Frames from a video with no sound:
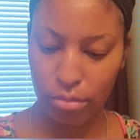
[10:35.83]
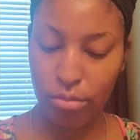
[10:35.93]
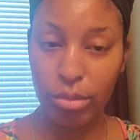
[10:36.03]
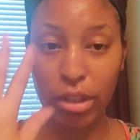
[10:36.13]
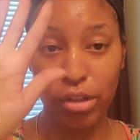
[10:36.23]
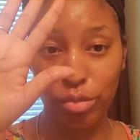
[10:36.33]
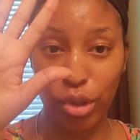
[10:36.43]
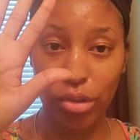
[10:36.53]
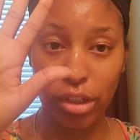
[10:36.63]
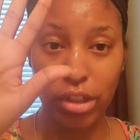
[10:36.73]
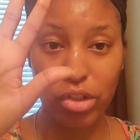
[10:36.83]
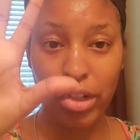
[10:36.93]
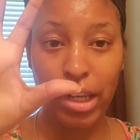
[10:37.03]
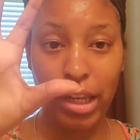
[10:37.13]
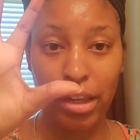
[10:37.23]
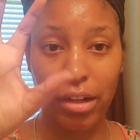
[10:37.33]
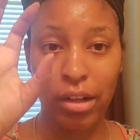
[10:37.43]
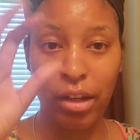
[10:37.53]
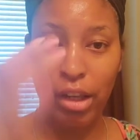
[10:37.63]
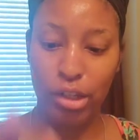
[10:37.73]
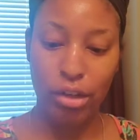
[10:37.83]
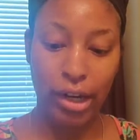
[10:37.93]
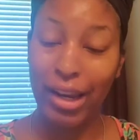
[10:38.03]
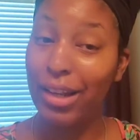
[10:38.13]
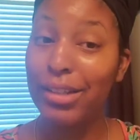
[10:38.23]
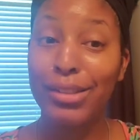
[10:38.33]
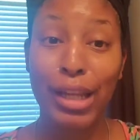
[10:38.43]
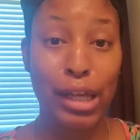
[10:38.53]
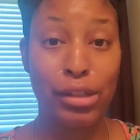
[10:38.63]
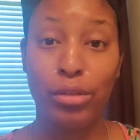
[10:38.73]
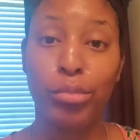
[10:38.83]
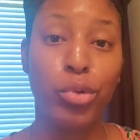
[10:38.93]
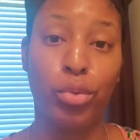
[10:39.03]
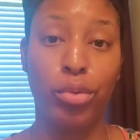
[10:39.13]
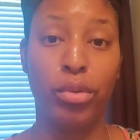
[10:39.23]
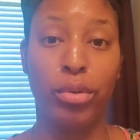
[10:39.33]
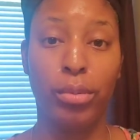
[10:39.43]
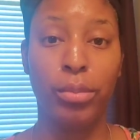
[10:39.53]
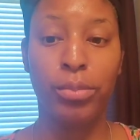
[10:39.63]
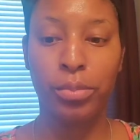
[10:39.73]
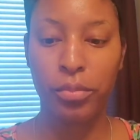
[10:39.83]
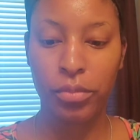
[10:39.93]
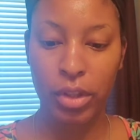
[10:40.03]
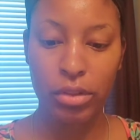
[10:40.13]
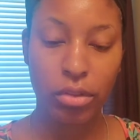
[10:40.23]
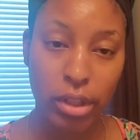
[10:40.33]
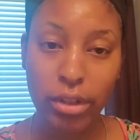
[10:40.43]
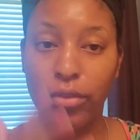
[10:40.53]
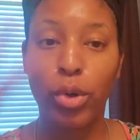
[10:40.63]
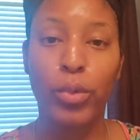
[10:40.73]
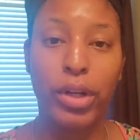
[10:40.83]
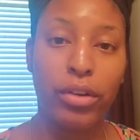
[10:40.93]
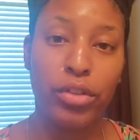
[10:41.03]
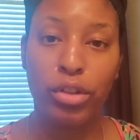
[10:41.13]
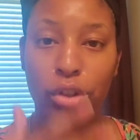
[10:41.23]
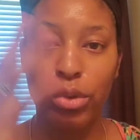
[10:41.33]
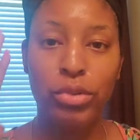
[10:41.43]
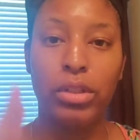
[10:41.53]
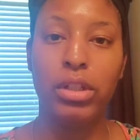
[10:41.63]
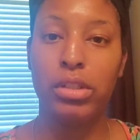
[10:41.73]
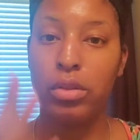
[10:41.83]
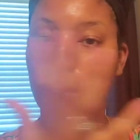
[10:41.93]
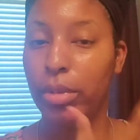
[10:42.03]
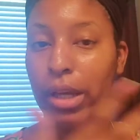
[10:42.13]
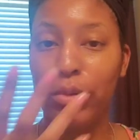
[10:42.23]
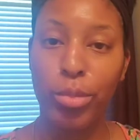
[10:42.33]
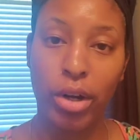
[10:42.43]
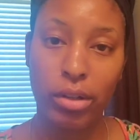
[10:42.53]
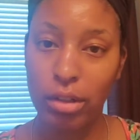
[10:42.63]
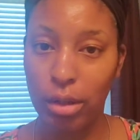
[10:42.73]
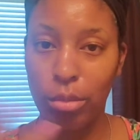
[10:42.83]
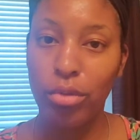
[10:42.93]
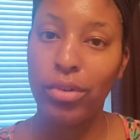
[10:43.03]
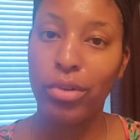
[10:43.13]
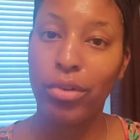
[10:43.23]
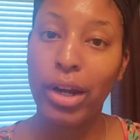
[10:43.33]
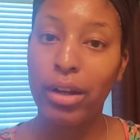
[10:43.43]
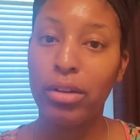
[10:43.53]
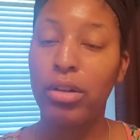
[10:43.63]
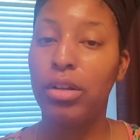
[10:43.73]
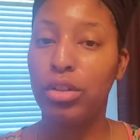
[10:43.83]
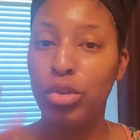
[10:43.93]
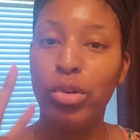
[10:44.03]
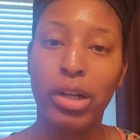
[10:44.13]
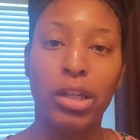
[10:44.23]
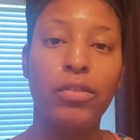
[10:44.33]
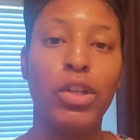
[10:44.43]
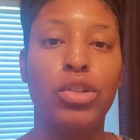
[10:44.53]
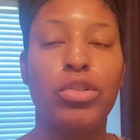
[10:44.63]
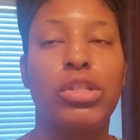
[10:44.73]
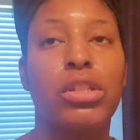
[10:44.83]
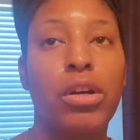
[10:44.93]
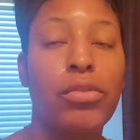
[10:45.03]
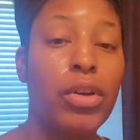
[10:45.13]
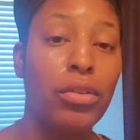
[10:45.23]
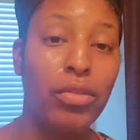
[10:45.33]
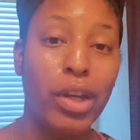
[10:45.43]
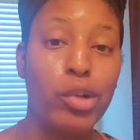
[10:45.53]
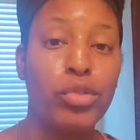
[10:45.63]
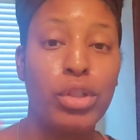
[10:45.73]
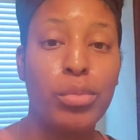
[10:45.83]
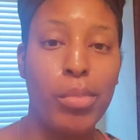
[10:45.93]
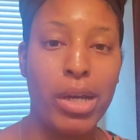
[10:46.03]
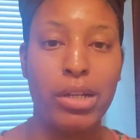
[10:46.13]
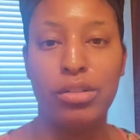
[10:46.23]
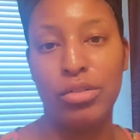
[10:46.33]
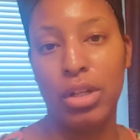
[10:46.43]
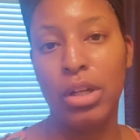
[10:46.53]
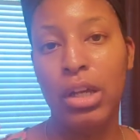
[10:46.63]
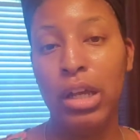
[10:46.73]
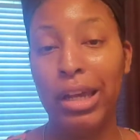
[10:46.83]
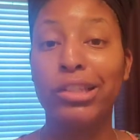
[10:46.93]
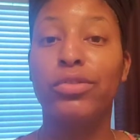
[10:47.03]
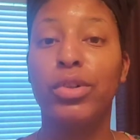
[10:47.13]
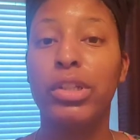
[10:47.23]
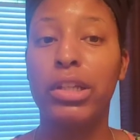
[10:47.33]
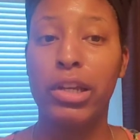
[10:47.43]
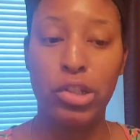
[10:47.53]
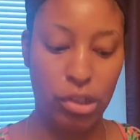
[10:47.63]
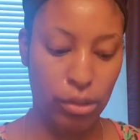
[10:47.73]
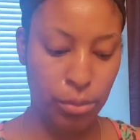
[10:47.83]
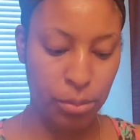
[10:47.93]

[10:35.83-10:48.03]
Because when you look at your hand is not smooth. So therefore, whenever you're using it to apply a product and moving around, you are giving yourself a very mild exfoliation.